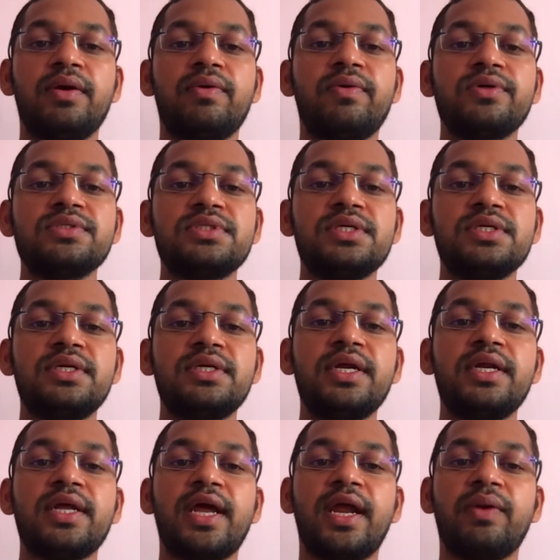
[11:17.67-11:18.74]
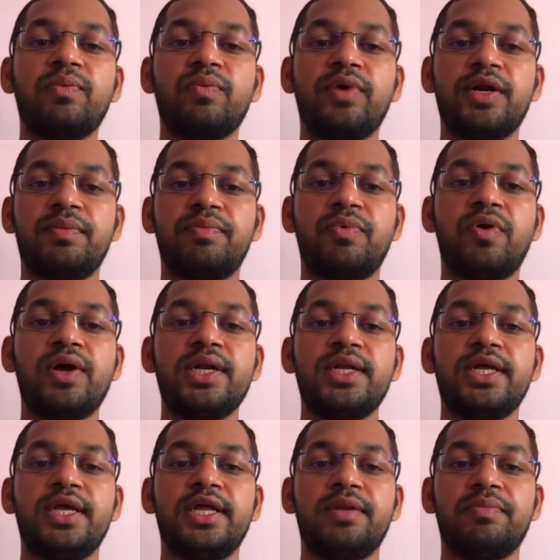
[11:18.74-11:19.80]
Concentrate at one point
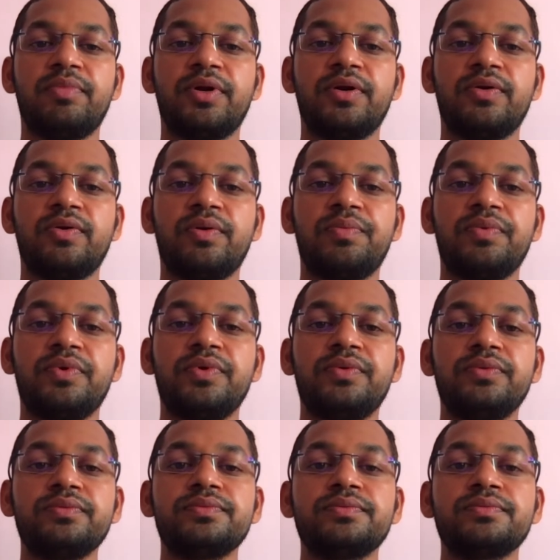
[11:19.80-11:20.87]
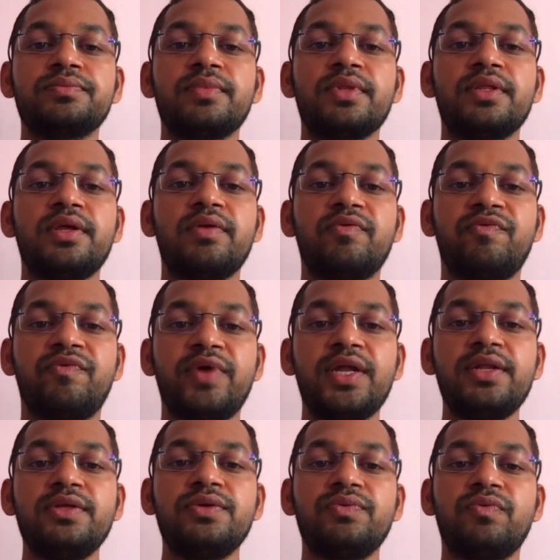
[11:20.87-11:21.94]
in front of you. Then
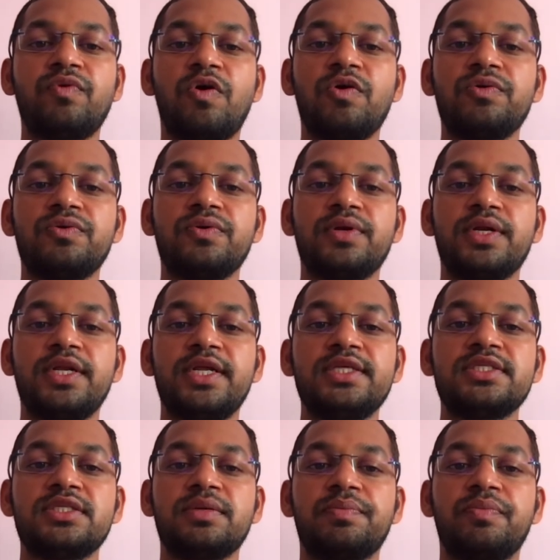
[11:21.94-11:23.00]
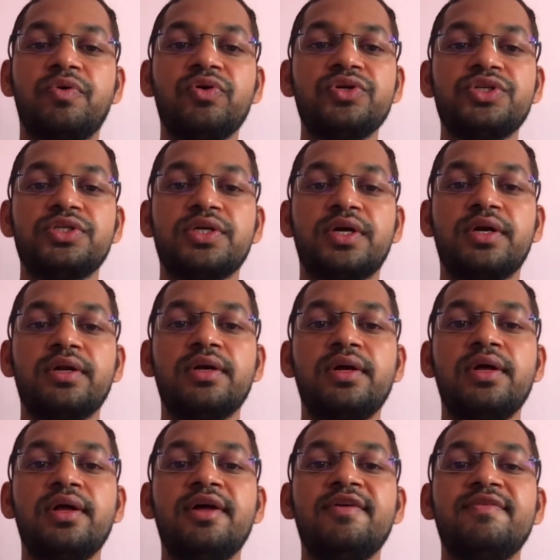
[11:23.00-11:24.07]
when you want to release the posture,
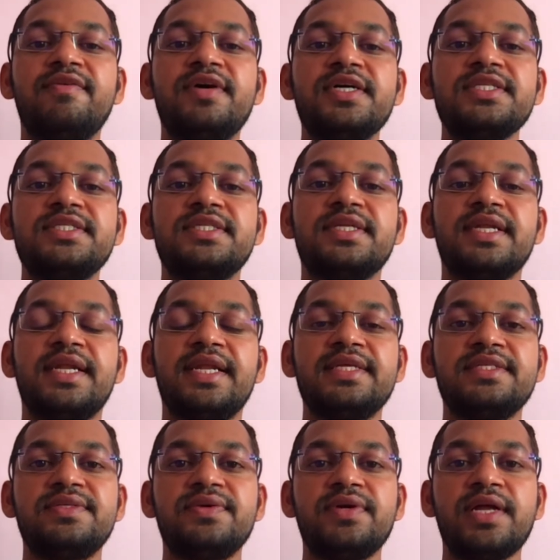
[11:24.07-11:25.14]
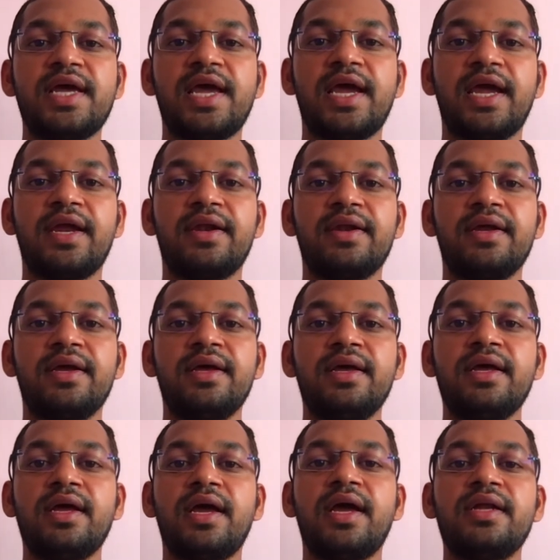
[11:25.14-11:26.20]
first release your hand
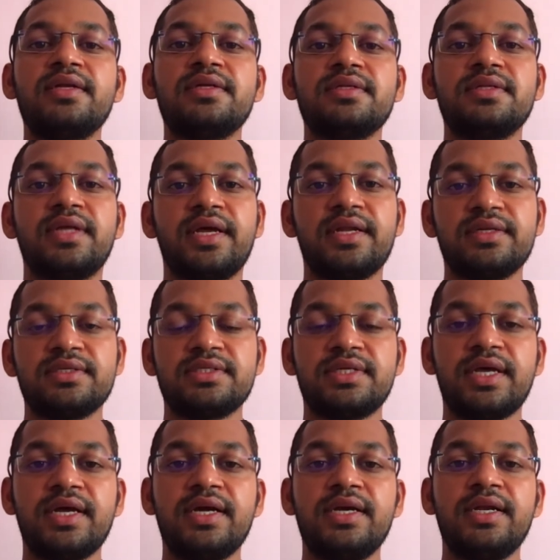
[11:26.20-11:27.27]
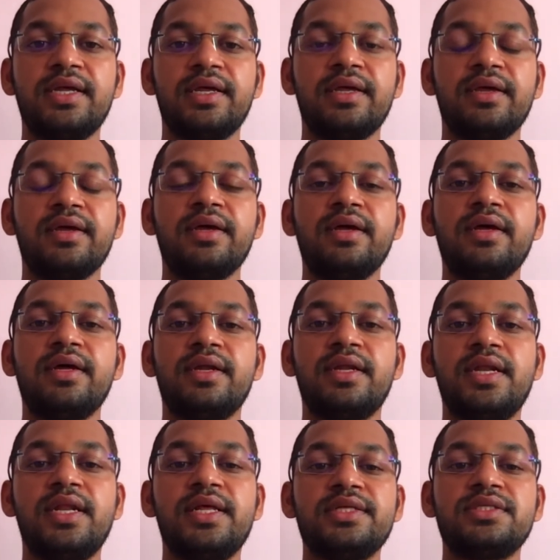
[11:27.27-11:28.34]
and then secondly
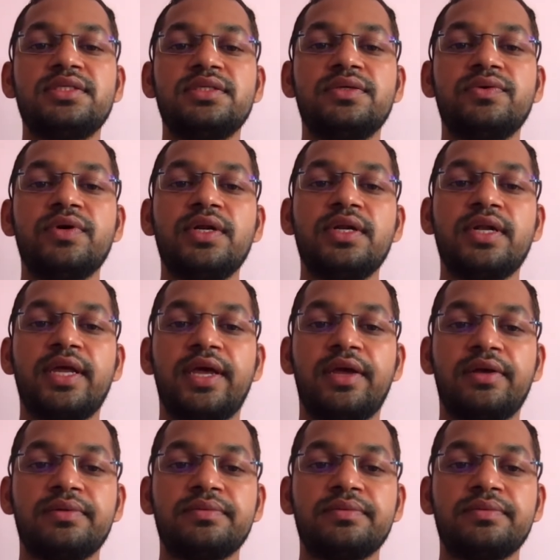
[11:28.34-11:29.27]
release your leg.